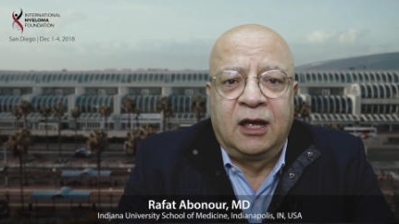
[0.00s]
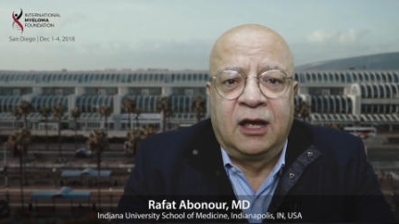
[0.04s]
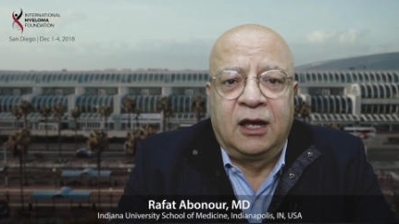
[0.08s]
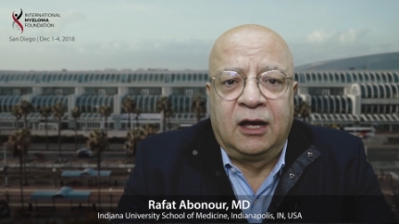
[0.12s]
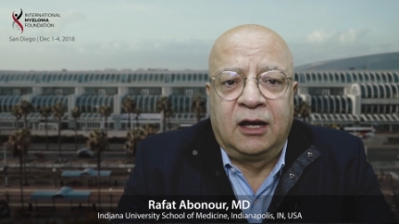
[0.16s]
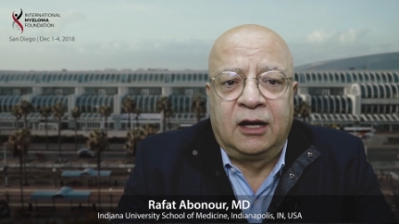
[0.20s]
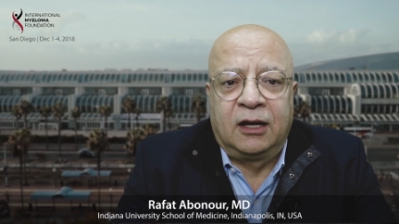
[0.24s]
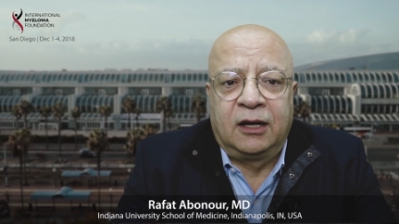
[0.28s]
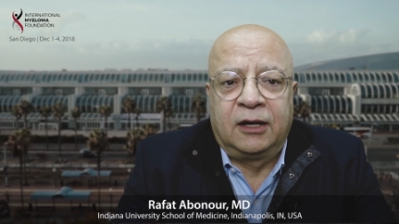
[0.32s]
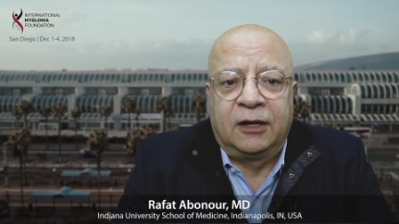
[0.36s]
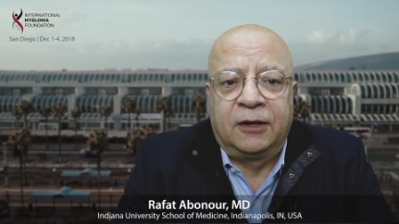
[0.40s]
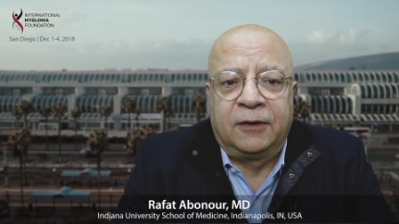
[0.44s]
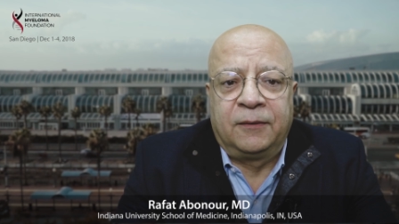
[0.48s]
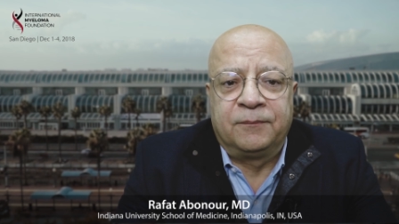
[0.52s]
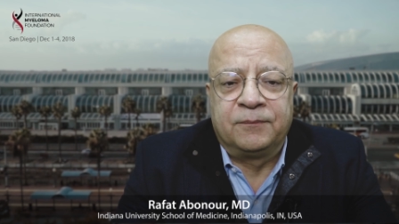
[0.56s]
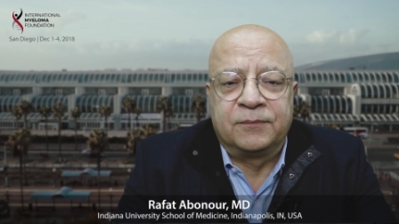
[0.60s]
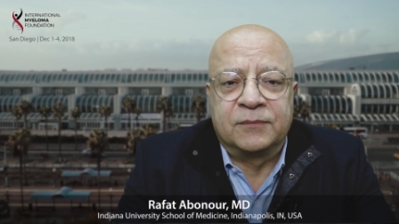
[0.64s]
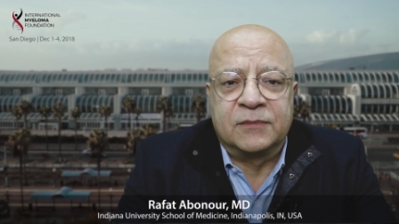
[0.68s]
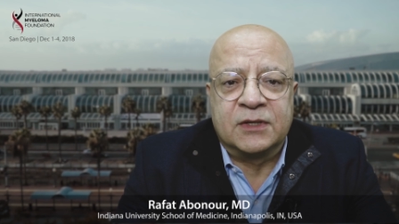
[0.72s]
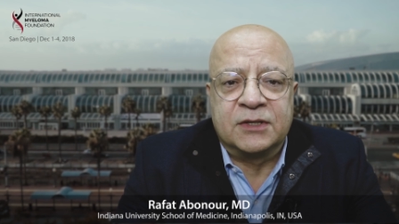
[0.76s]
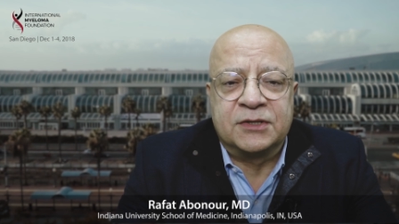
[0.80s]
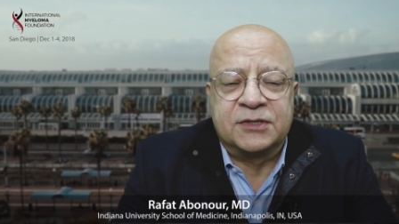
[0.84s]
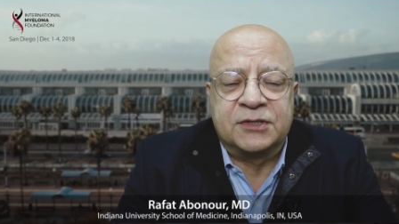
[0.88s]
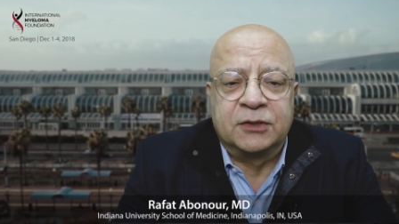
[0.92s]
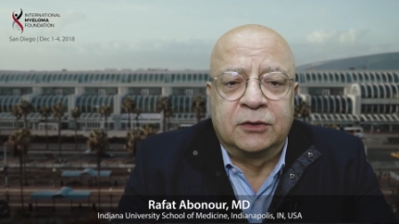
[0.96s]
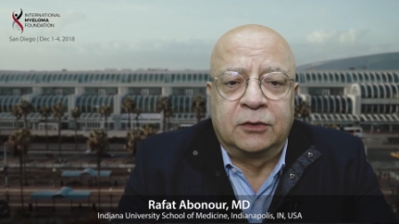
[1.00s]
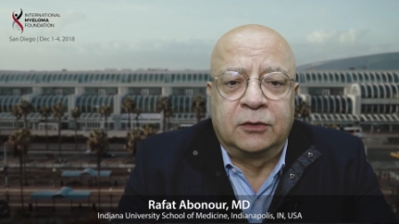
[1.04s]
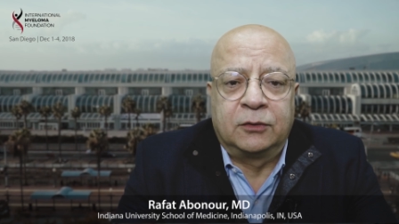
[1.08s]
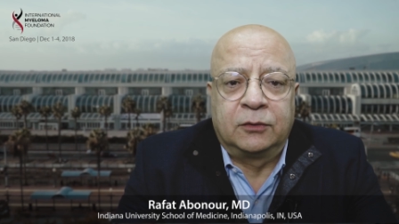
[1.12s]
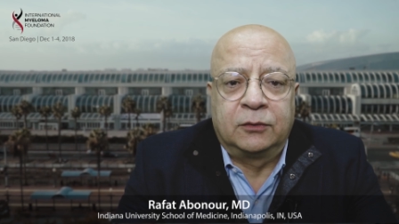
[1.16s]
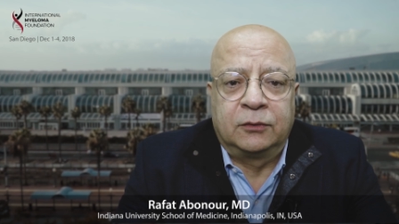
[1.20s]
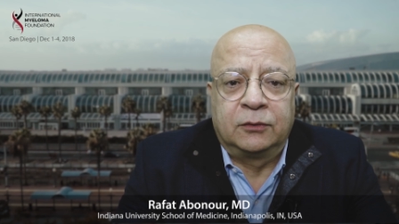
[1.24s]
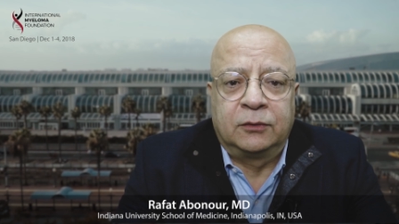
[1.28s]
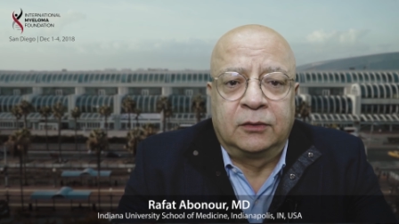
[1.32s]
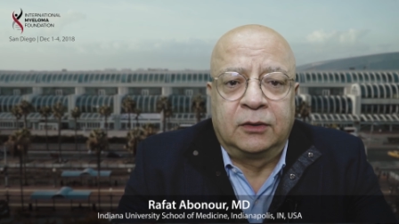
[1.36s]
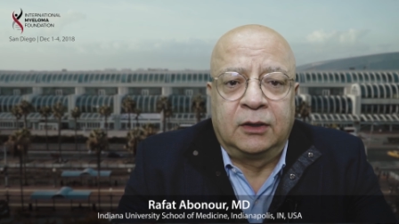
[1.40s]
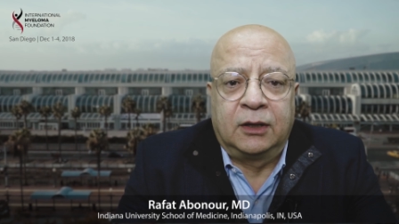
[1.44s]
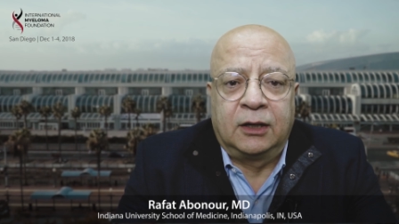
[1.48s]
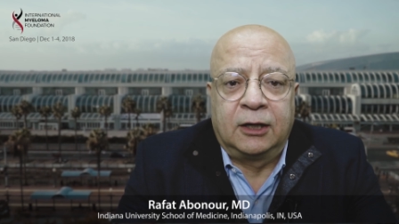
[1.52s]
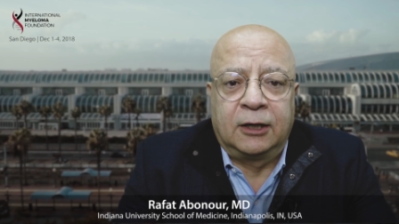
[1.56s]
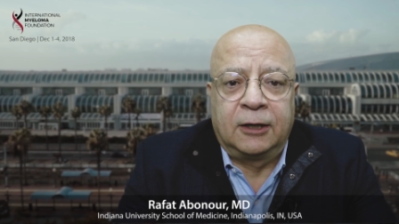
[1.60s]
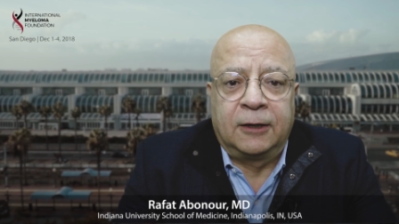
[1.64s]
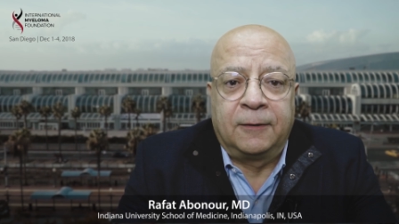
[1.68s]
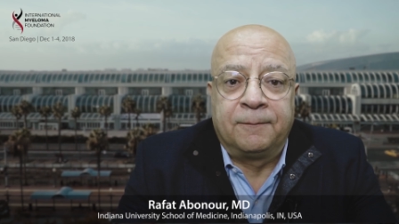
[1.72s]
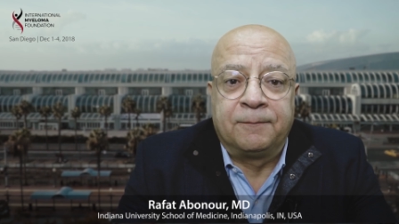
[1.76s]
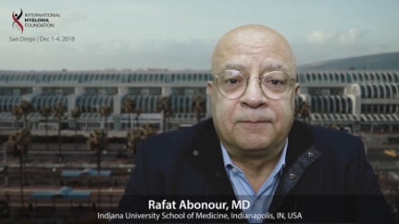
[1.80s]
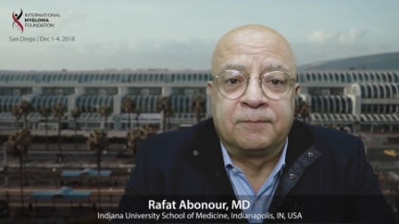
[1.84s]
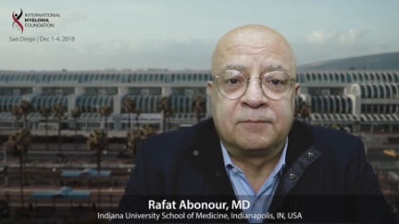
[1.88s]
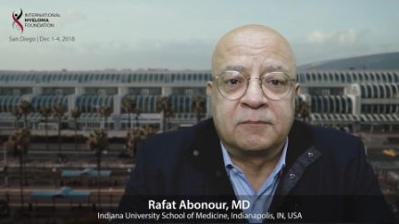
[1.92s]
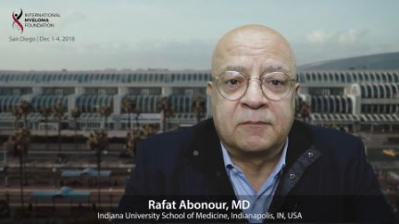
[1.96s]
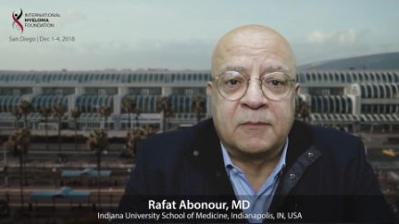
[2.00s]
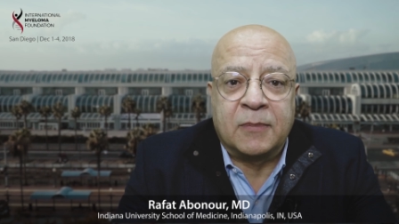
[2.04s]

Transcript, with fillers: Um, so um,